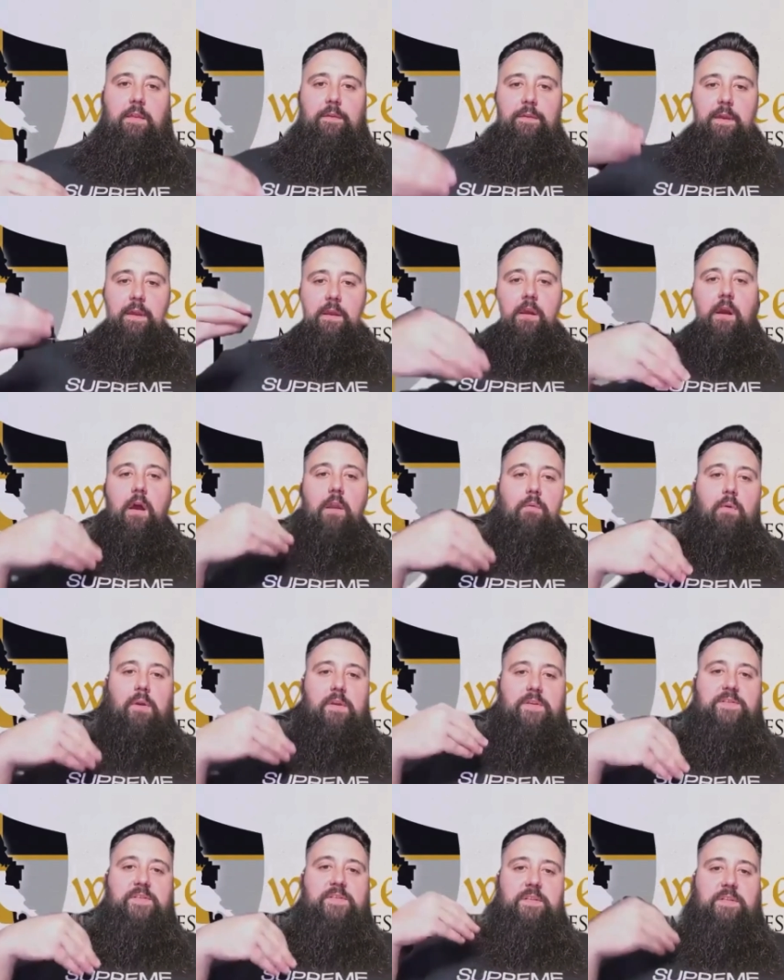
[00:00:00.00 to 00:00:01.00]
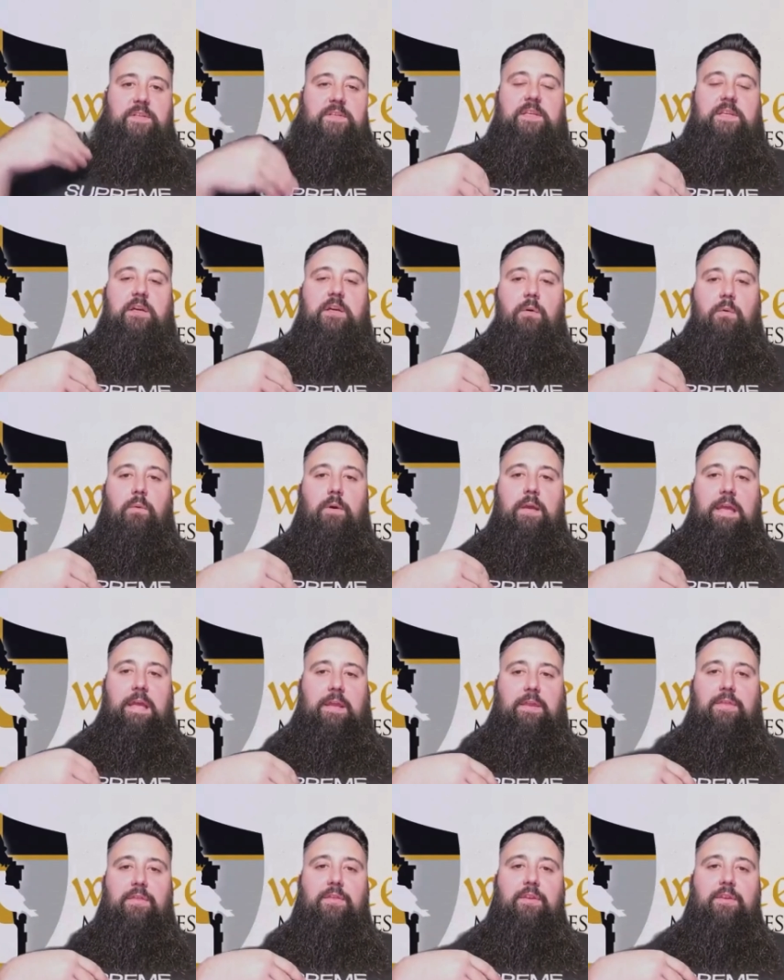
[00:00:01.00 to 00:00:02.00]
that God wants to deal
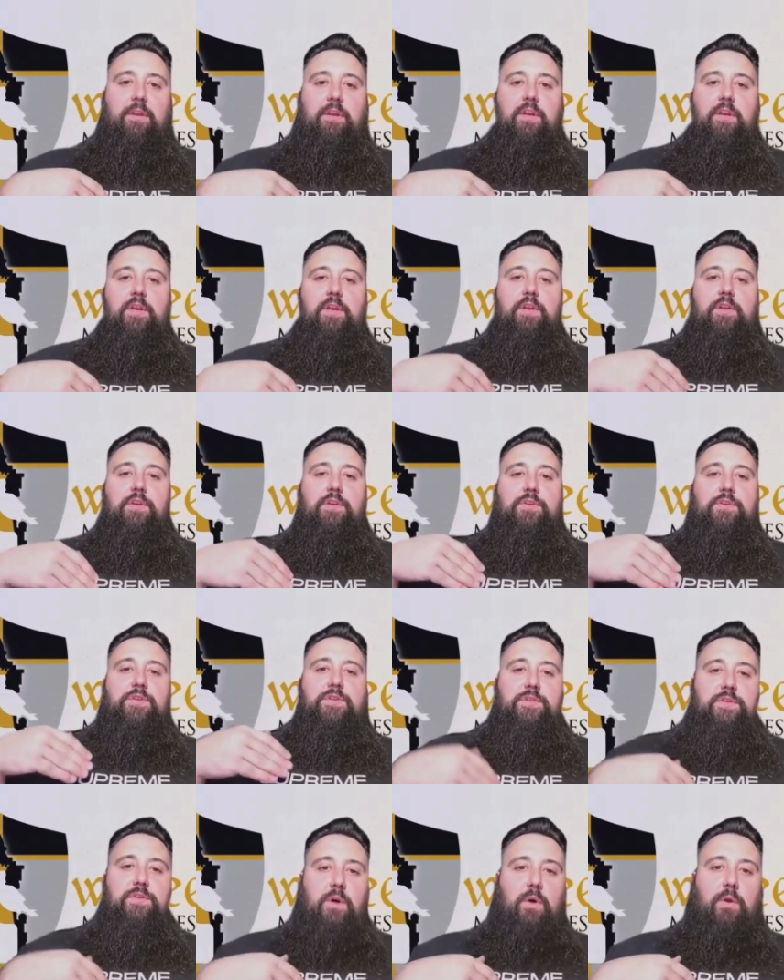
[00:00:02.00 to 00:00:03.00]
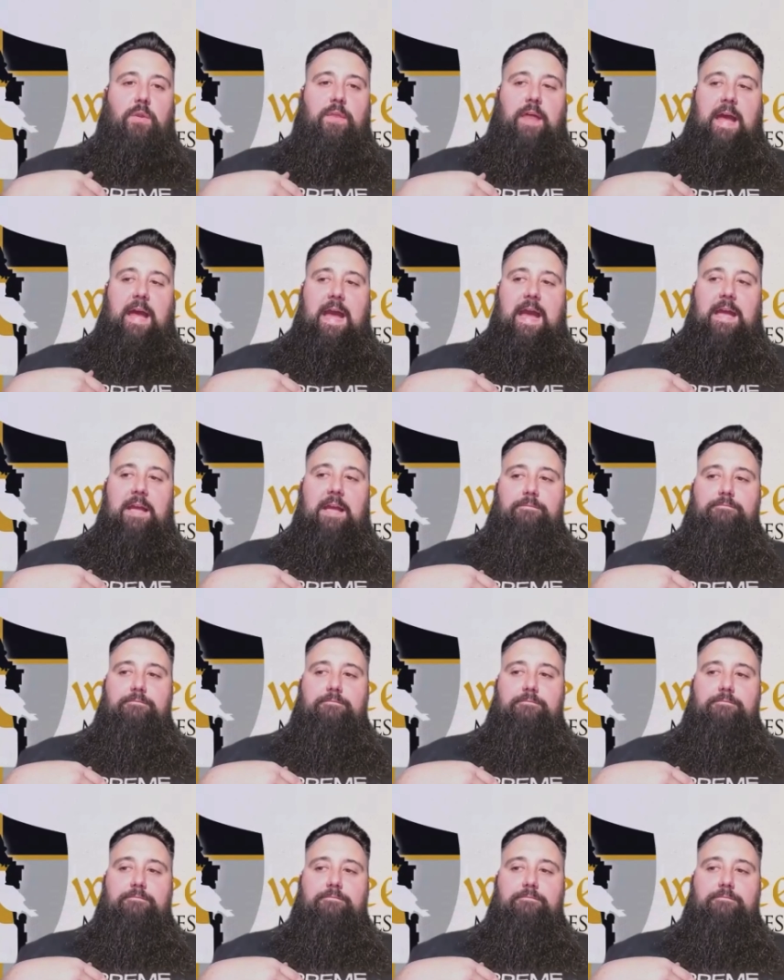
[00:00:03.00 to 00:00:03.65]
with so that